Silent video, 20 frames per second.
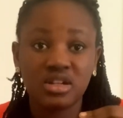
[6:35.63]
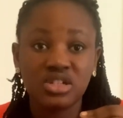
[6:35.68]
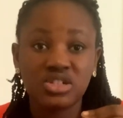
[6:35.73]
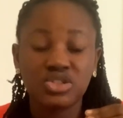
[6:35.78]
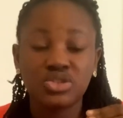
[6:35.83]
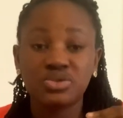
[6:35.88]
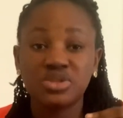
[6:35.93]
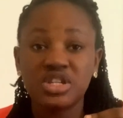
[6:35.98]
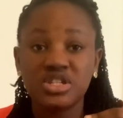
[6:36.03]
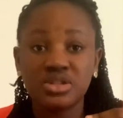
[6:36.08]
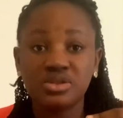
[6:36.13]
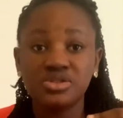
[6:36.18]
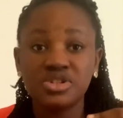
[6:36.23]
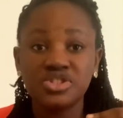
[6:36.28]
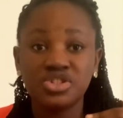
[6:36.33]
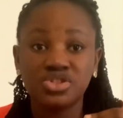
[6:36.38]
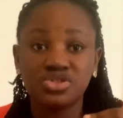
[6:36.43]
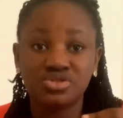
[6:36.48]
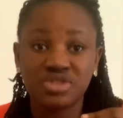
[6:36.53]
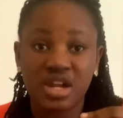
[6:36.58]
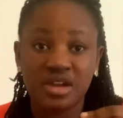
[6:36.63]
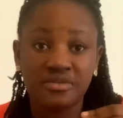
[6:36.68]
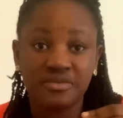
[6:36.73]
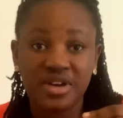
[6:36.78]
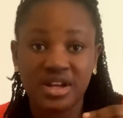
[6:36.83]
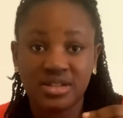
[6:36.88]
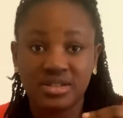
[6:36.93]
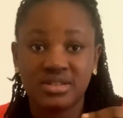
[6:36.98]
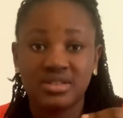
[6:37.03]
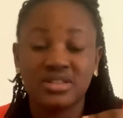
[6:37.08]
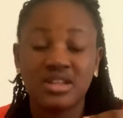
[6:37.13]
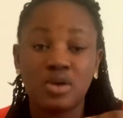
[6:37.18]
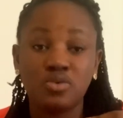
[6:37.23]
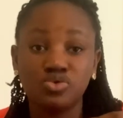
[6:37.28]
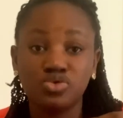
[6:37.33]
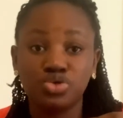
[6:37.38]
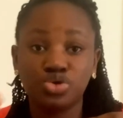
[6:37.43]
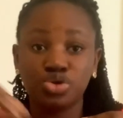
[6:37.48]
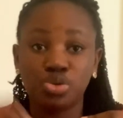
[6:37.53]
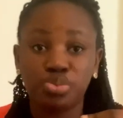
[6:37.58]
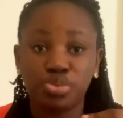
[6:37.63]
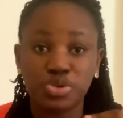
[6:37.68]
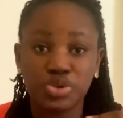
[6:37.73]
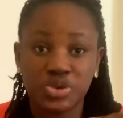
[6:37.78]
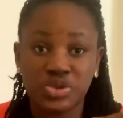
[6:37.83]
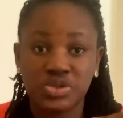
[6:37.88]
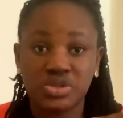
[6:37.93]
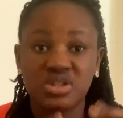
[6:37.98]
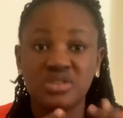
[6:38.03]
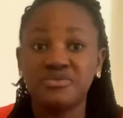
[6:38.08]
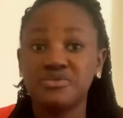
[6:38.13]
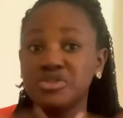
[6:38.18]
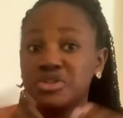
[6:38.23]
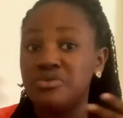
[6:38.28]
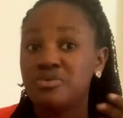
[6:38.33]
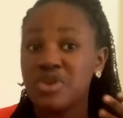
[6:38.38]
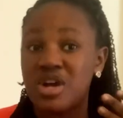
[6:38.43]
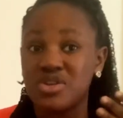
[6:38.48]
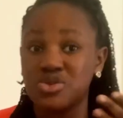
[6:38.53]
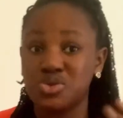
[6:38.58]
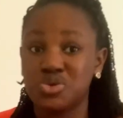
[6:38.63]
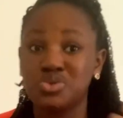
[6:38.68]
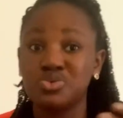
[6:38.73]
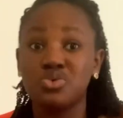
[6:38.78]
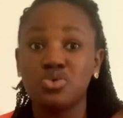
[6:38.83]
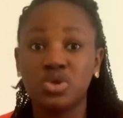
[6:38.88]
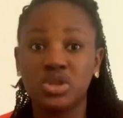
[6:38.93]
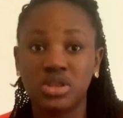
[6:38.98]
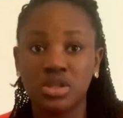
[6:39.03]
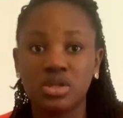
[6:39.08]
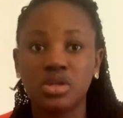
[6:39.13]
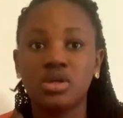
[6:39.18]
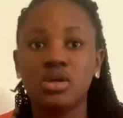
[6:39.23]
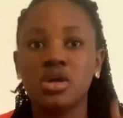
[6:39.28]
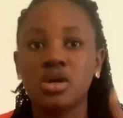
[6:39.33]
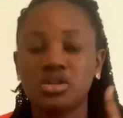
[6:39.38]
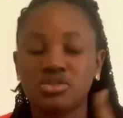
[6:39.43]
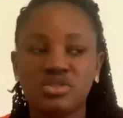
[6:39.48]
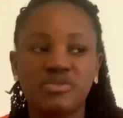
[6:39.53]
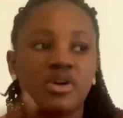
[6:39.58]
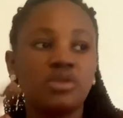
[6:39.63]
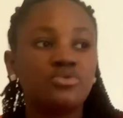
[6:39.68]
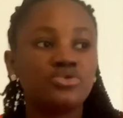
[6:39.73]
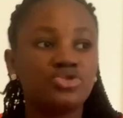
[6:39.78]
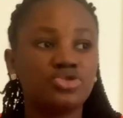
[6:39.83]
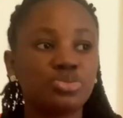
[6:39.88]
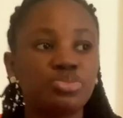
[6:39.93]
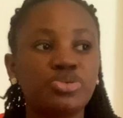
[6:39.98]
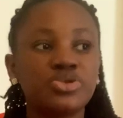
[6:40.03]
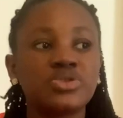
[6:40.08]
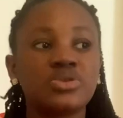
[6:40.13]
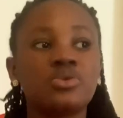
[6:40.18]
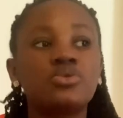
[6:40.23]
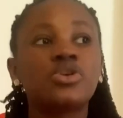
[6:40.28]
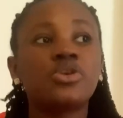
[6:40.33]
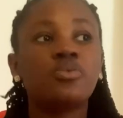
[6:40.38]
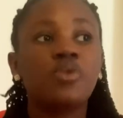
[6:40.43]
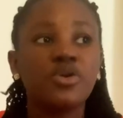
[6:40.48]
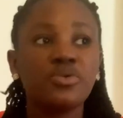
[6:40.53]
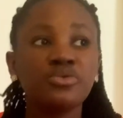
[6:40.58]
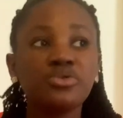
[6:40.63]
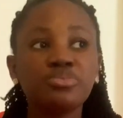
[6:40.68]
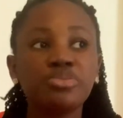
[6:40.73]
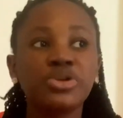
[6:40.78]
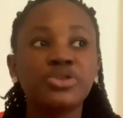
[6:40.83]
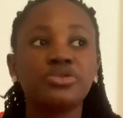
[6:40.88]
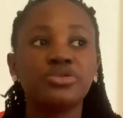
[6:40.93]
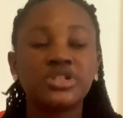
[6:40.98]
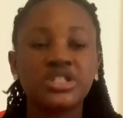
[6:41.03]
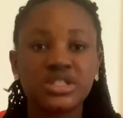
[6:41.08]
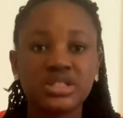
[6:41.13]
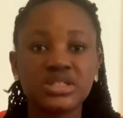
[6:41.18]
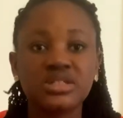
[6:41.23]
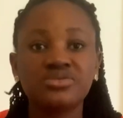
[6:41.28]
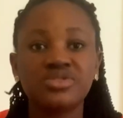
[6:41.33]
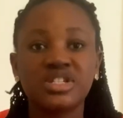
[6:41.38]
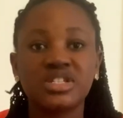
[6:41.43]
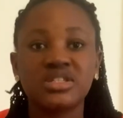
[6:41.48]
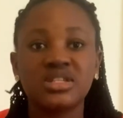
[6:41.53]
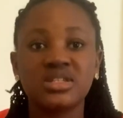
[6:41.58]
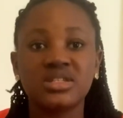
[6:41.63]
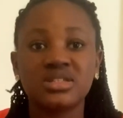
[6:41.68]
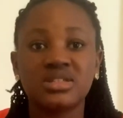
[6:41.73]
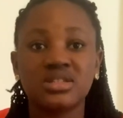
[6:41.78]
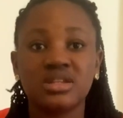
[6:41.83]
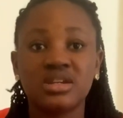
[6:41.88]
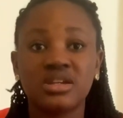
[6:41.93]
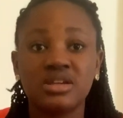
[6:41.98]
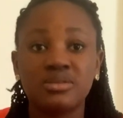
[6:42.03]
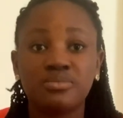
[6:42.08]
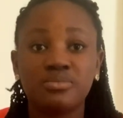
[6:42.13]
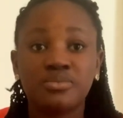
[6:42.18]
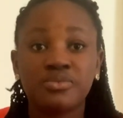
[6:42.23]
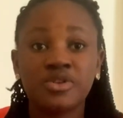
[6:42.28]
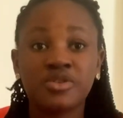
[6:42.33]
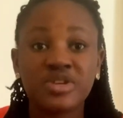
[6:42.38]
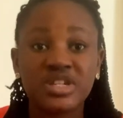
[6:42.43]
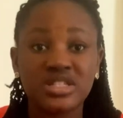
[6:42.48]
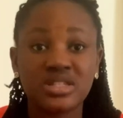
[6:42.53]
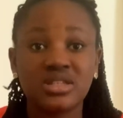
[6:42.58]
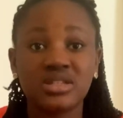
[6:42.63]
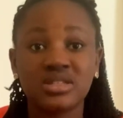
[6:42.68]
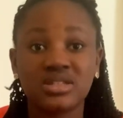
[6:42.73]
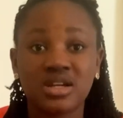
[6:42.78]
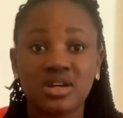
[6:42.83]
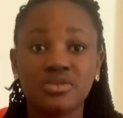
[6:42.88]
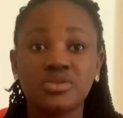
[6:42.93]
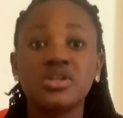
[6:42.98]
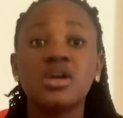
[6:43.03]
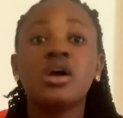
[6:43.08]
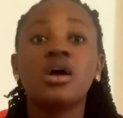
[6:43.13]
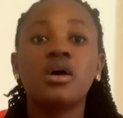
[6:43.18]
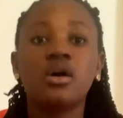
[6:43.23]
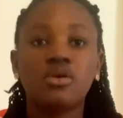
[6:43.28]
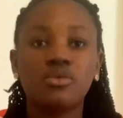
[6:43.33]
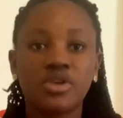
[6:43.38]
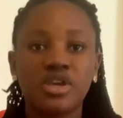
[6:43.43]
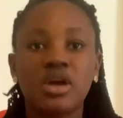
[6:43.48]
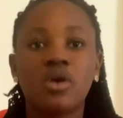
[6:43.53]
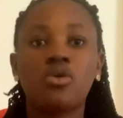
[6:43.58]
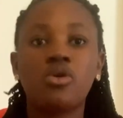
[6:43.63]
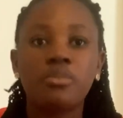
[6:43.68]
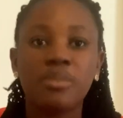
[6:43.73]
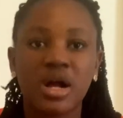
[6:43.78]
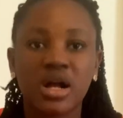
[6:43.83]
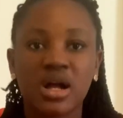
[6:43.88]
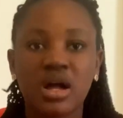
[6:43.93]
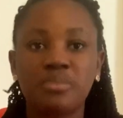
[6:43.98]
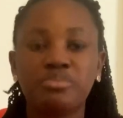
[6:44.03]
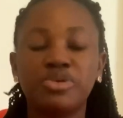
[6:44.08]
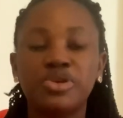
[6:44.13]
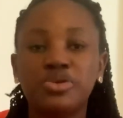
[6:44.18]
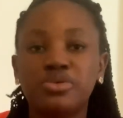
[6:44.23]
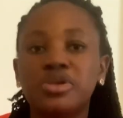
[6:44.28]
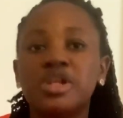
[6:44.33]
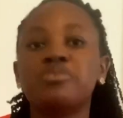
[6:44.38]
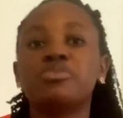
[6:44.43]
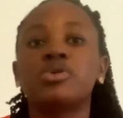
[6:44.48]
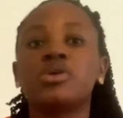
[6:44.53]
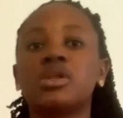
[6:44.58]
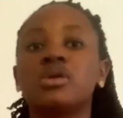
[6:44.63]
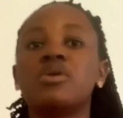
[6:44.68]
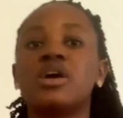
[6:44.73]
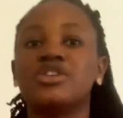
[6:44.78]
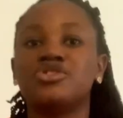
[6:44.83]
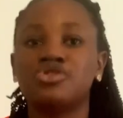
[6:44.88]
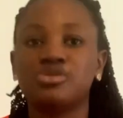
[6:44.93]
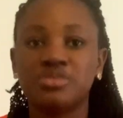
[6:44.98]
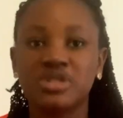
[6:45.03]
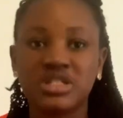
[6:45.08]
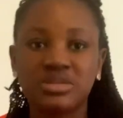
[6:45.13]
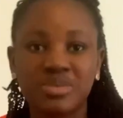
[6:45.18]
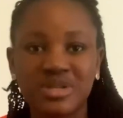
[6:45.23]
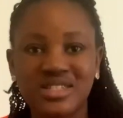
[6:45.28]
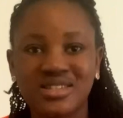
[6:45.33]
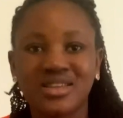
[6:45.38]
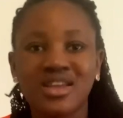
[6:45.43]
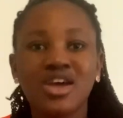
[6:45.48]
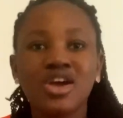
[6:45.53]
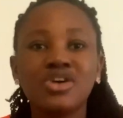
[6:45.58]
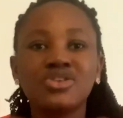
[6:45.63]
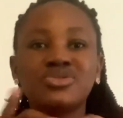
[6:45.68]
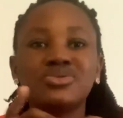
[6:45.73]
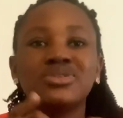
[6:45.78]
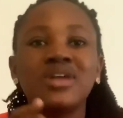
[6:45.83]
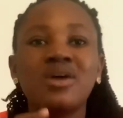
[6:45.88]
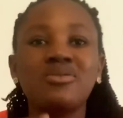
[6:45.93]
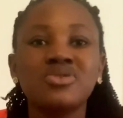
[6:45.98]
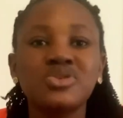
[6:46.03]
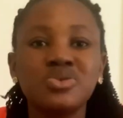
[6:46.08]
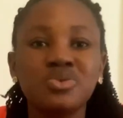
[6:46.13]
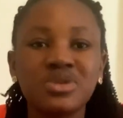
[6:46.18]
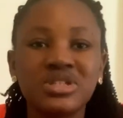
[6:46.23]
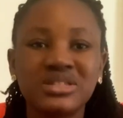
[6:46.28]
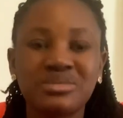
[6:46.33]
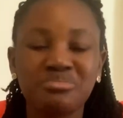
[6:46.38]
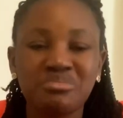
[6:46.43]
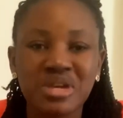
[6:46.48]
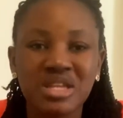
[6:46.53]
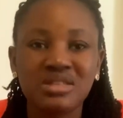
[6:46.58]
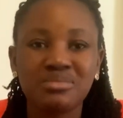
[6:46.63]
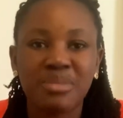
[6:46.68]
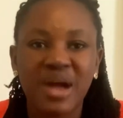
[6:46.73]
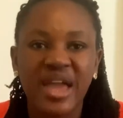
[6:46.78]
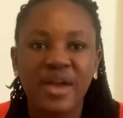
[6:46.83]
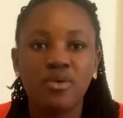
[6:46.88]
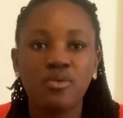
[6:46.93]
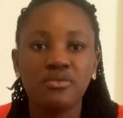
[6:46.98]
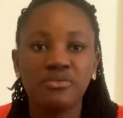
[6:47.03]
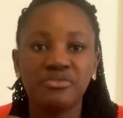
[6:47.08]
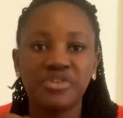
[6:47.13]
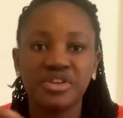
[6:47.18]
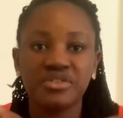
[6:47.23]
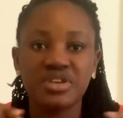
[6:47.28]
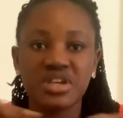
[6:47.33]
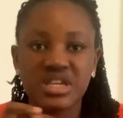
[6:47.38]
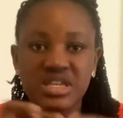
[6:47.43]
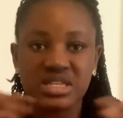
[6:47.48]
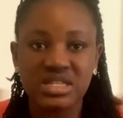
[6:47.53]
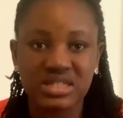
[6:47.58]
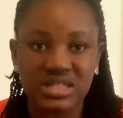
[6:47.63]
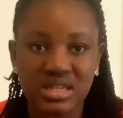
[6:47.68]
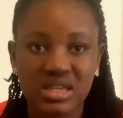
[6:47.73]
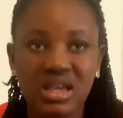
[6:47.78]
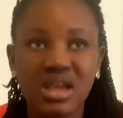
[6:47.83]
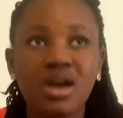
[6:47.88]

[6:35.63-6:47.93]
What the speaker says: So there's always a driver that will drop us, even if we are two or three. Driver will drop us. Okay, when we be done in this residence house, okay, I'll come back and pick you. Let me quickly go and drop this person. So that was what made my home very easy.